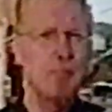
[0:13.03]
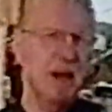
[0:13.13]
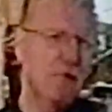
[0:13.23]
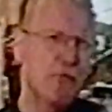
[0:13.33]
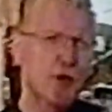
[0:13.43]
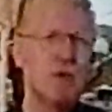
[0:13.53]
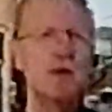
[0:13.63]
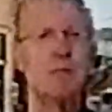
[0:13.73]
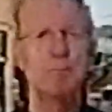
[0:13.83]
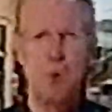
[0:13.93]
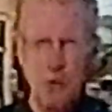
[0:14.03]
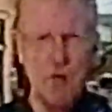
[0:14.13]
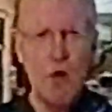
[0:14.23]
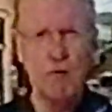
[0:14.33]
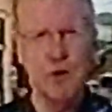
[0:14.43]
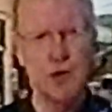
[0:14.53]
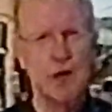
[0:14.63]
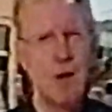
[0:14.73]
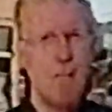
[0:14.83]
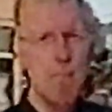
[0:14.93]
Bigfoot, move over.
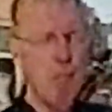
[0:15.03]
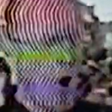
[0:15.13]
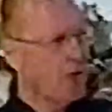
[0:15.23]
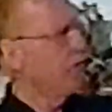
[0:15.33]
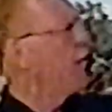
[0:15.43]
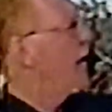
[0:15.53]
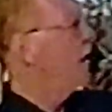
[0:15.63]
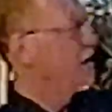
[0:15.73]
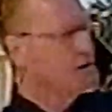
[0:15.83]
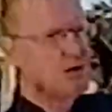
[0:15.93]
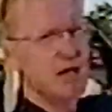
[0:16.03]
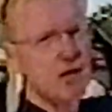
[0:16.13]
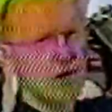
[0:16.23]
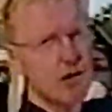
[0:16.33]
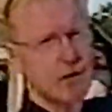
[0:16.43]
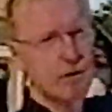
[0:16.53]
Mothman is here.